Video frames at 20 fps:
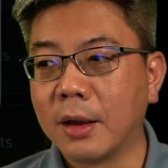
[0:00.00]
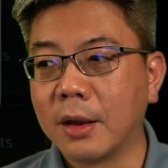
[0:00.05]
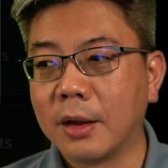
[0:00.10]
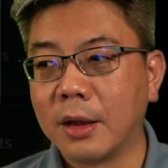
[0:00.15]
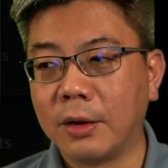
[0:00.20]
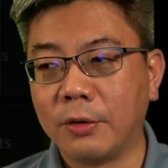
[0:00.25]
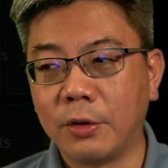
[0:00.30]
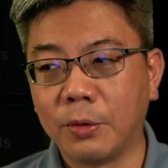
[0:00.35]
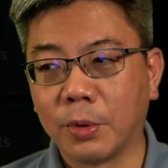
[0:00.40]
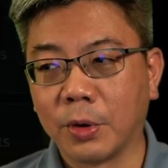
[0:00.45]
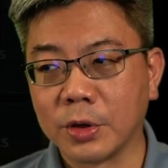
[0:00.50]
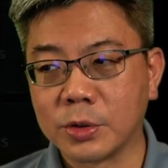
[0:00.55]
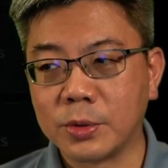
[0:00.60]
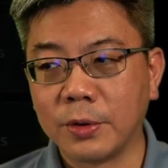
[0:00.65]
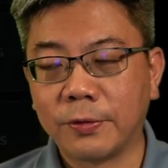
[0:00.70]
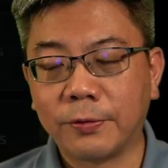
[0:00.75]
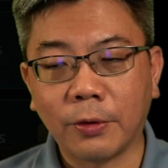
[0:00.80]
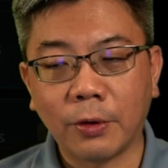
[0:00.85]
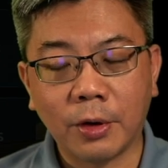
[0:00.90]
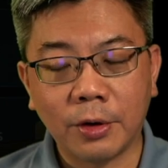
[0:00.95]
it rewards
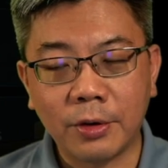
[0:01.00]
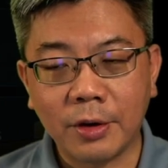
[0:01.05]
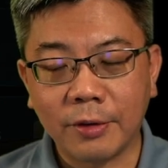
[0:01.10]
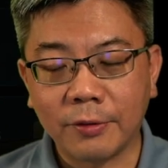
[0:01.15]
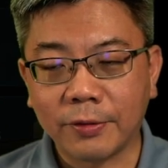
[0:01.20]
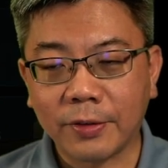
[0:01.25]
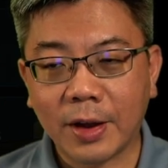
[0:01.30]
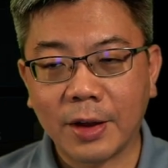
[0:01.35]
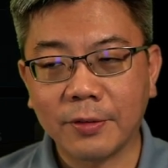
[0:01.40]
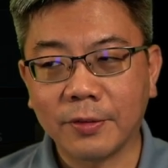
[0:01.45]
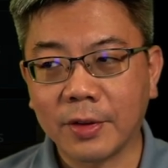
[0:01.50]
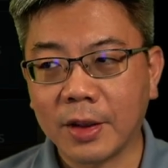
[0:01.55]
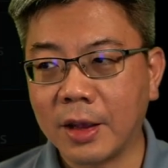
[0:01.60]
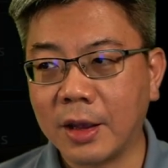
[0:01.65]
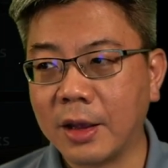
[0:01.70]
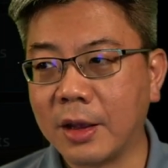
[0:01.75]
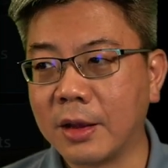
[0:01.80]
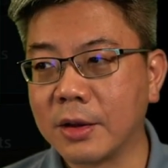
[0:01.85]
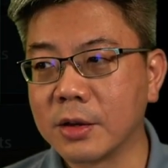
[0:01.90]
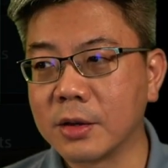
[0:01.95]
with
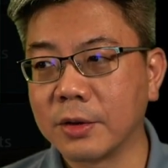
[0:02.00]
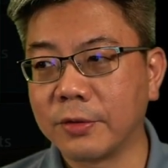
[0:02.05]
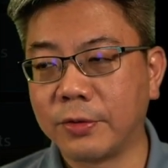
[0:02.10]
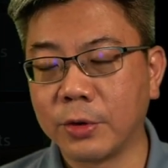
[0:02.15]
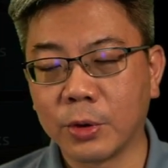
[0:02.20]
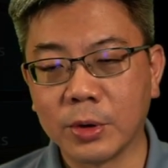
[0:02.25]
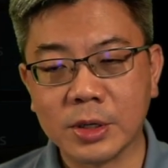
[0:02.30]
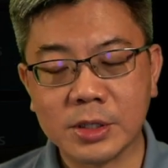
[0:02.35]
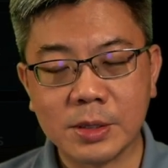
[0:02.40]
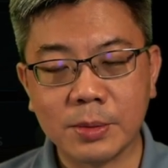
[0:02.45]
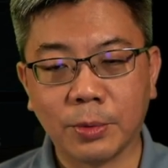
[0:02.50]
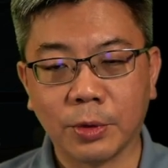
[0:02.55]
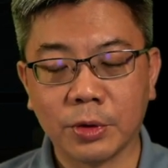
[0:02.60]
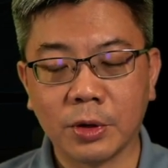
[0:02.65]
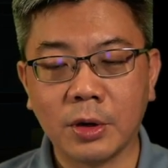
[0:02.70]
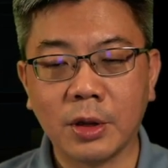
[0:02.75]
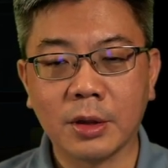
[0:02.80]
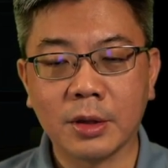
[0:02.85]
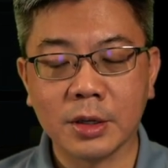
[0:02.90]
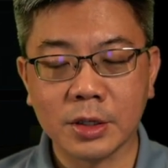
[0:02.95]
405k frequency
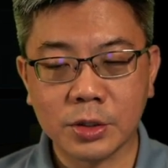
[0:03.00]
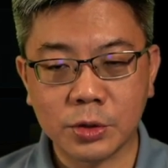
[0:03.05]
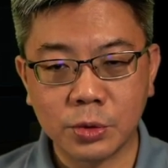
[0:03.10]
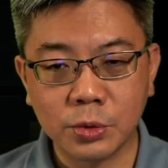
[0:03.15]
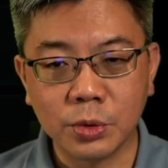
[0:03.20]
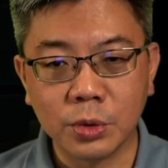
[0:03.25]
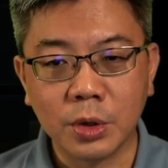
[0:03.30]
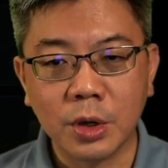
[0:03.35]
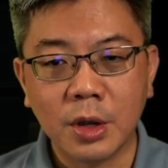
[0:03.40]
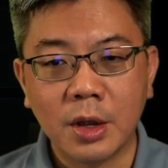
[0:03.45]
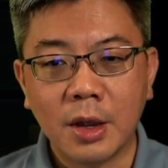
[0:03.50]
modulators too,